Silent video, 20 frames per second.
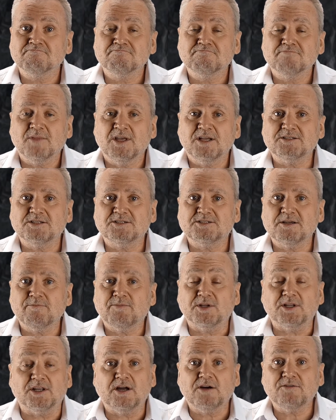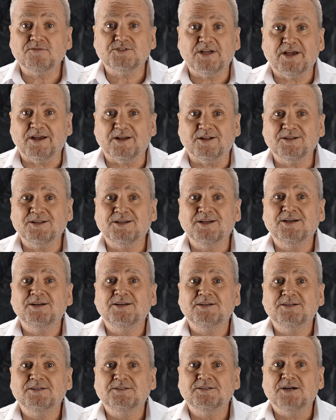It's a simple enough tale.
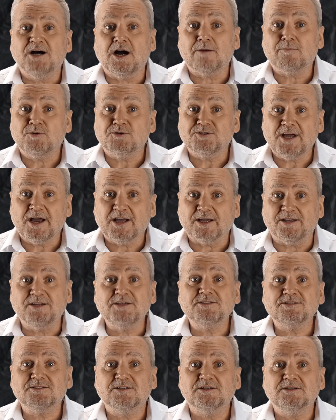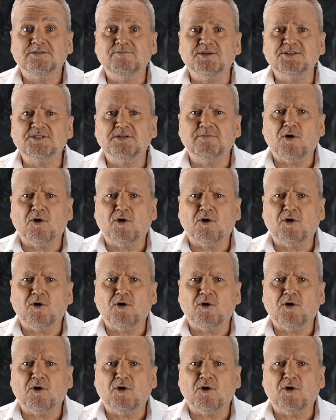Our protagonist, Mr.